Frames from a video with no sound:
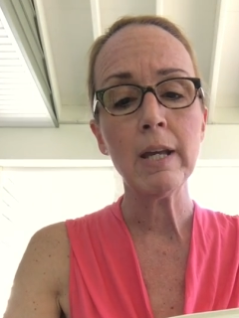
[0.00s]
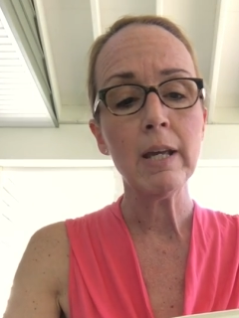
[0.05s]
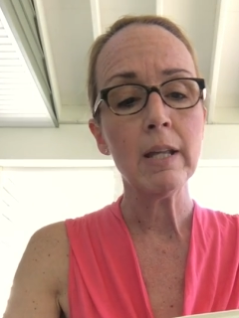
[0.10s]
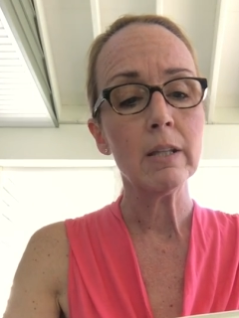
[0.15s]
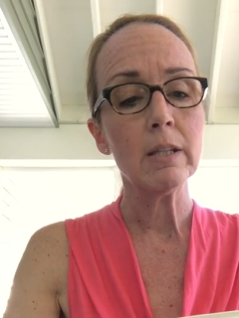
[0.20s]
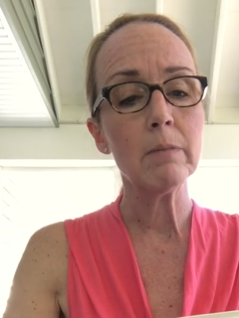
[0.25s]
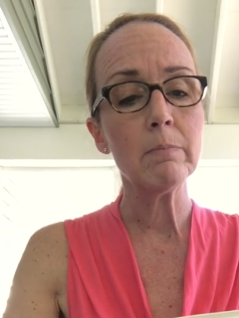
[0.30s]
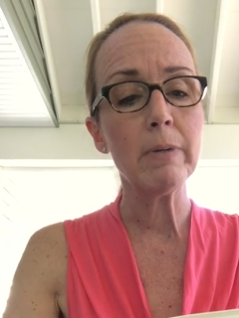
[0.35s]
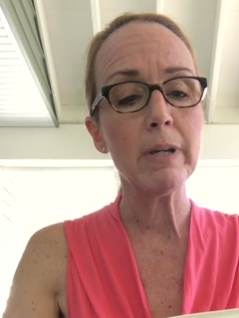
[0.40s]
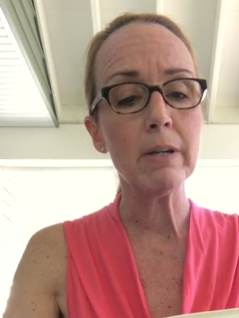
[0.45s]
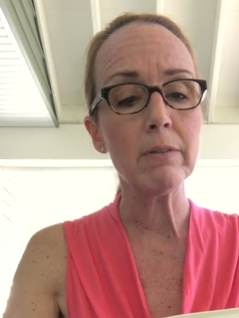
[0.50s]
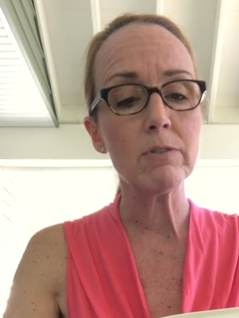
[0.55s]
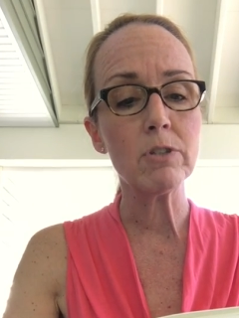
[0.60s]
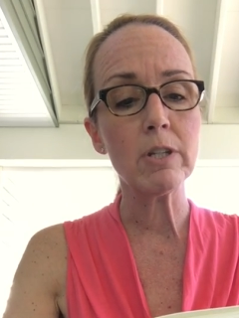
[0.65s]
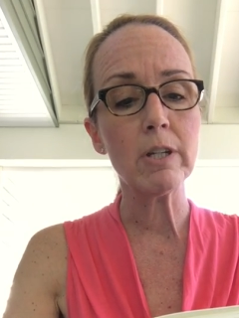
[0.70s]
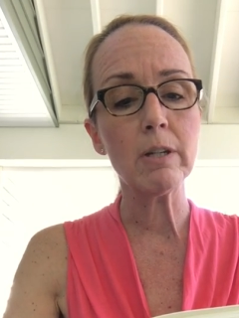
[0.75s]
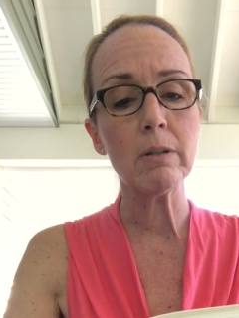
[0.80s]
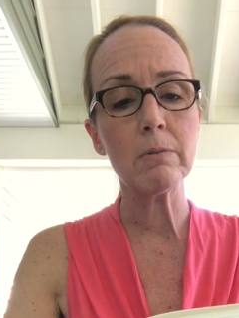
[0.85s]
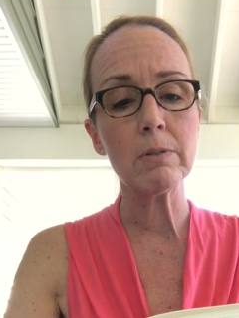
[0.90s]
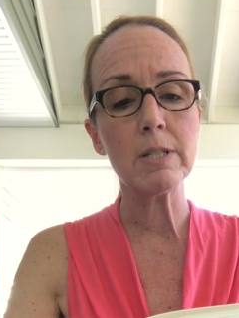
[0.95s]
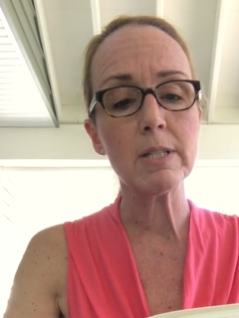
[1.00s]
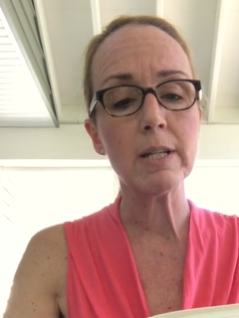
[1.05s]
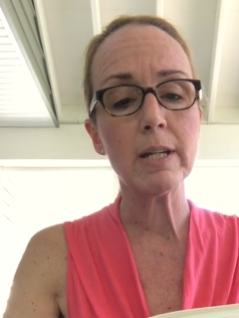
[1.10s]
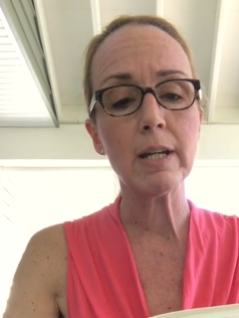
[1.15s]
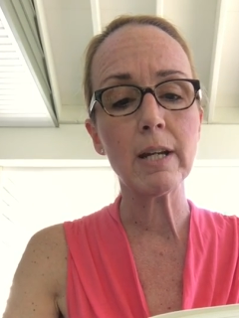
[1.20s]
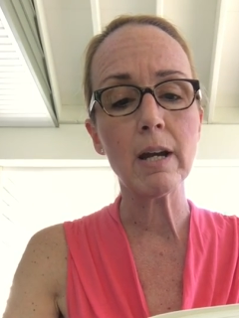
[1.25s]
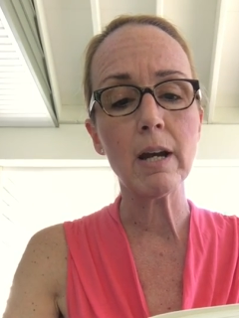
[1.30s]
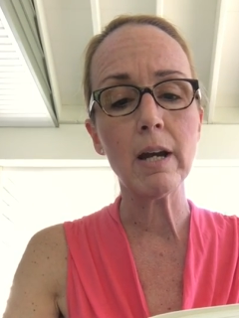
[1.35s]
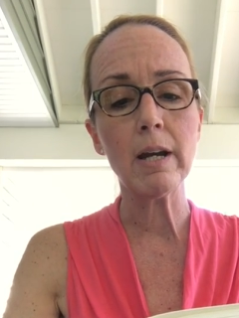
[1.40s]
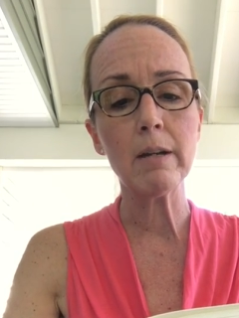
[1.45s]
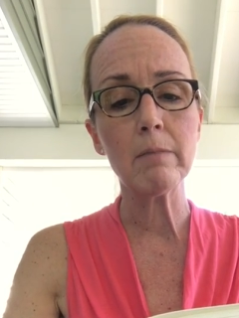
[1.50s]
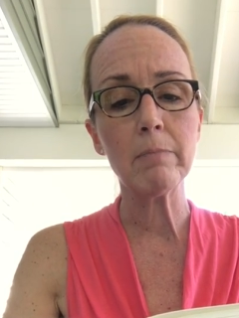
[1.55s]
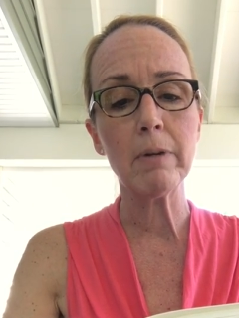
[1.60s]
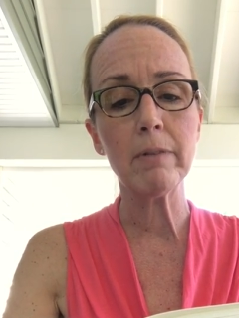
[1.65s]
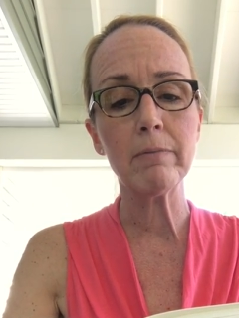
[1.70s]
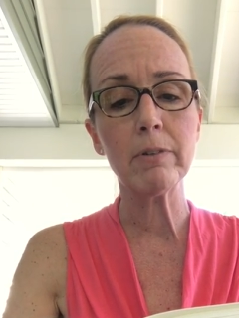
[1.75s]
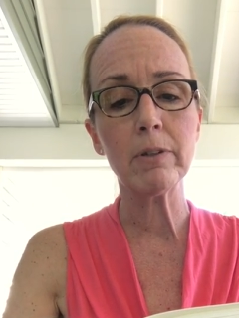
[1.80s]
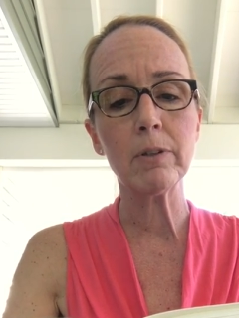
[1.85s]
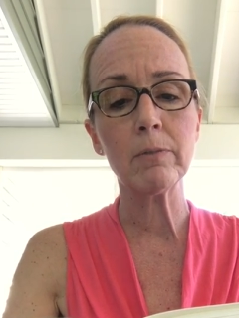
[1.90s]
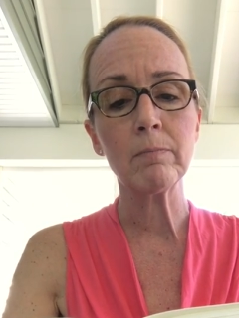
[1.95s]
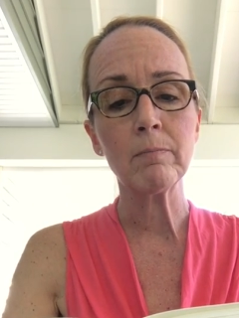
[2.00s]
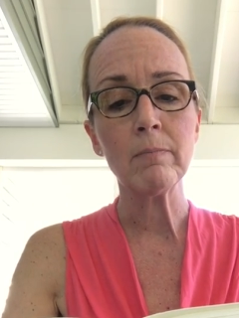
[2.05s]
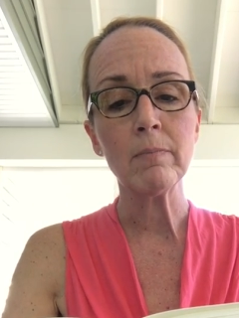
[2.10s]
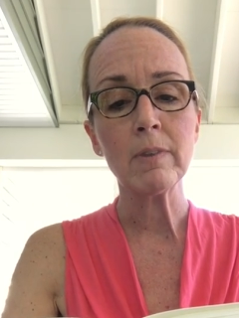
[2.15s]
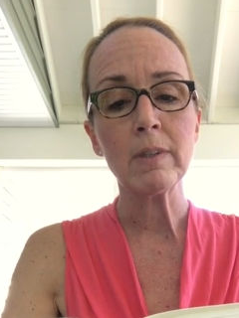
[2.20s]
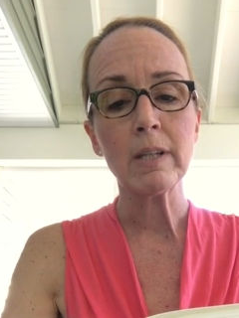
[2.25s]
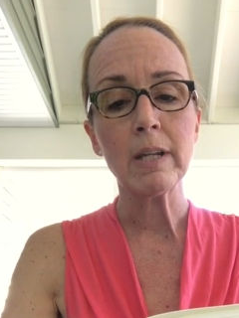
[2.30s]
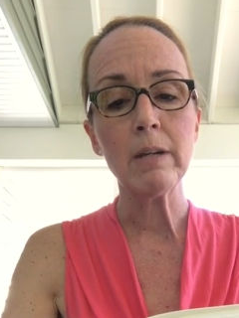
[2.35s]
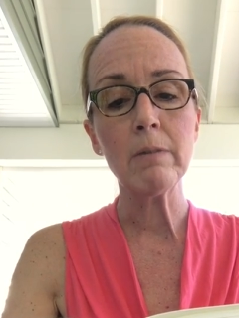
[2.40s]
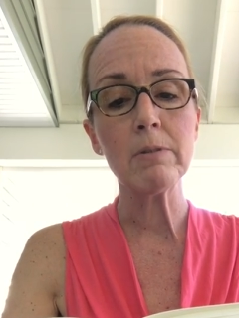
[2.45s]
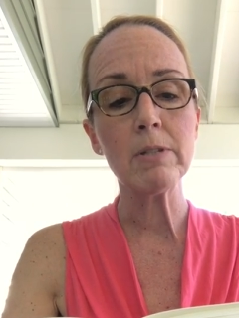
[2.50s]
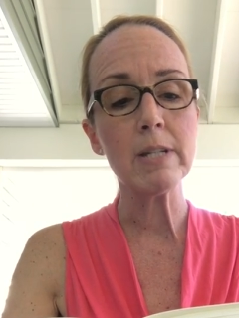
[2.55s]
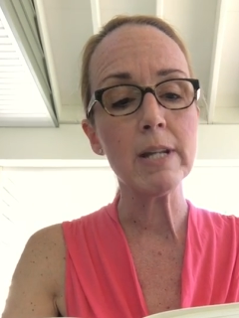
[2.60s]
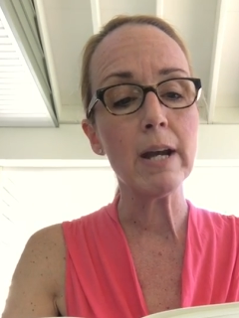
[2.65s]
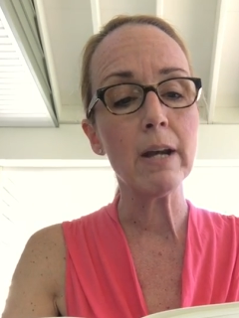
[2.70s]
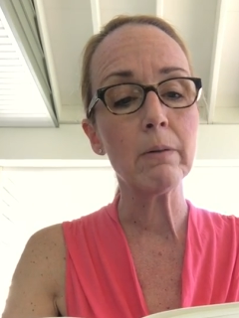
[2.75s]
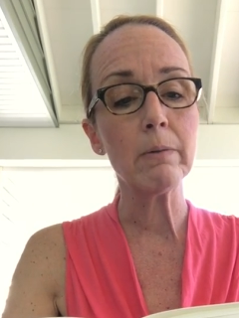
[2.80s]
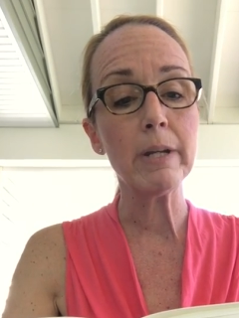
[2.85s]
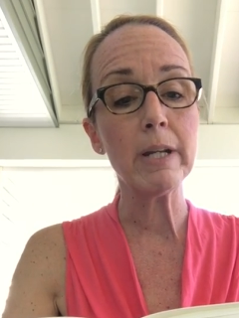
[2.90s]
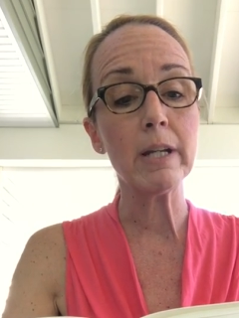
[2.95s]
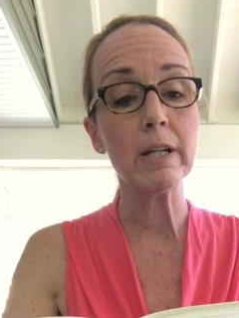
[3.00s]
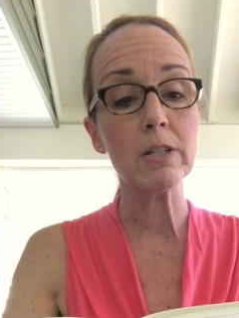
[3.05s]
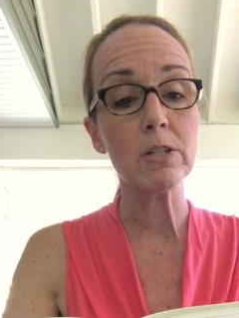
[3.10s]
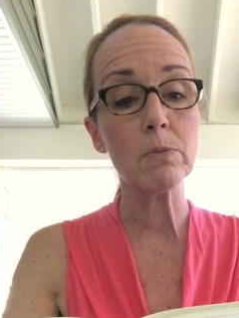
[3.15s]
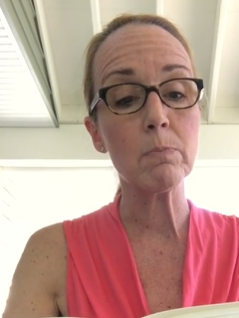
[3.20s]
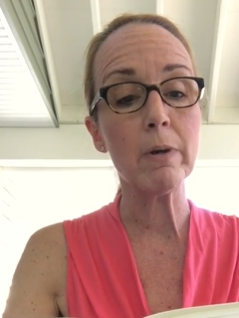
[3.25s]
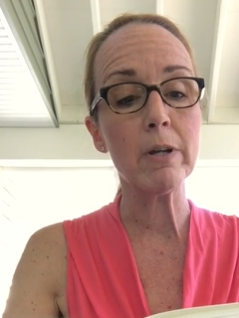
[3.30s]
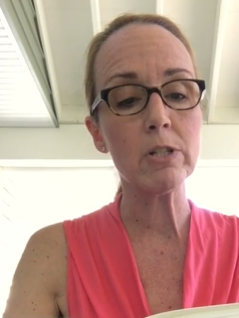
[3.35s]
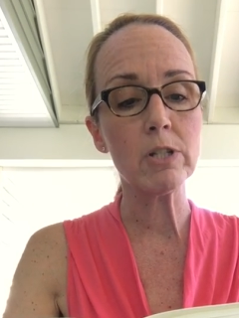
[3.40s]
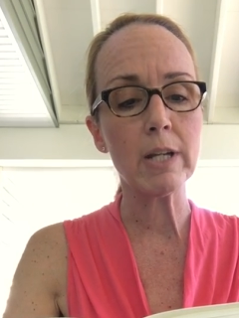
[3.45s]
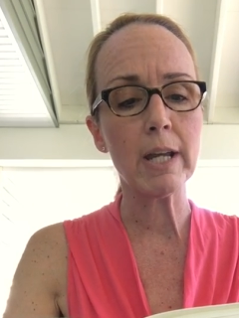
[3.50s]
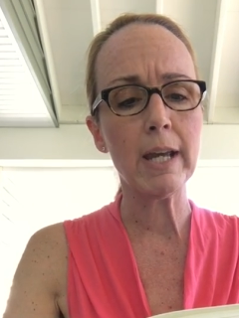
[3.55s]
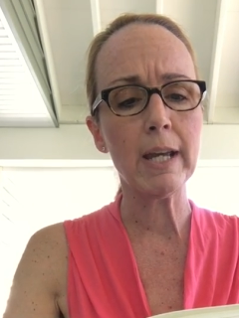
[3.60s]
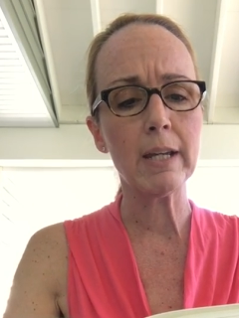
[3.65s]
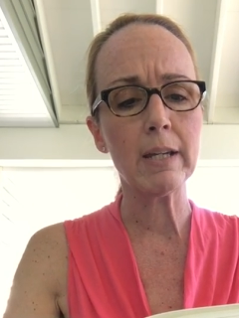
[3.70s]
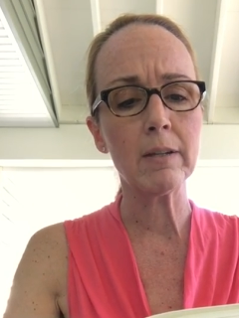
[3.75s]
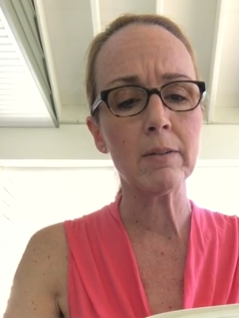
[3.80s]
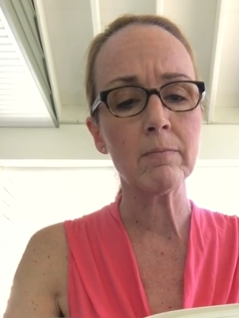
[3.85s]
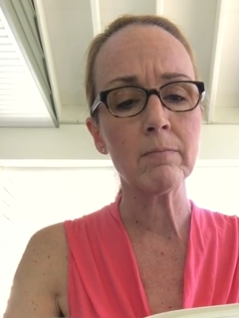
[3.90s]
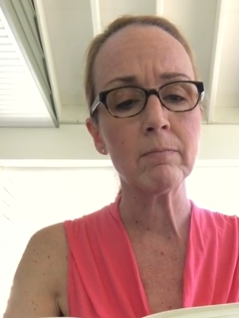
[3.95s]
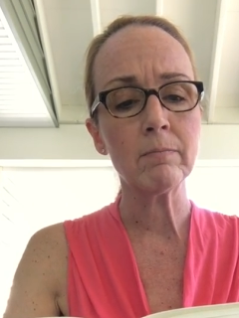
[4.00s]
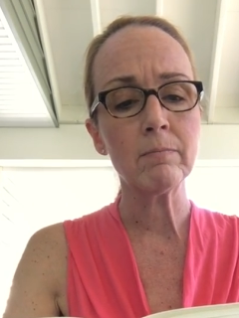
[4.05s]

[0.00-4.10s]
the BFG, who was sitting high above her. He was now eating a sponge cake.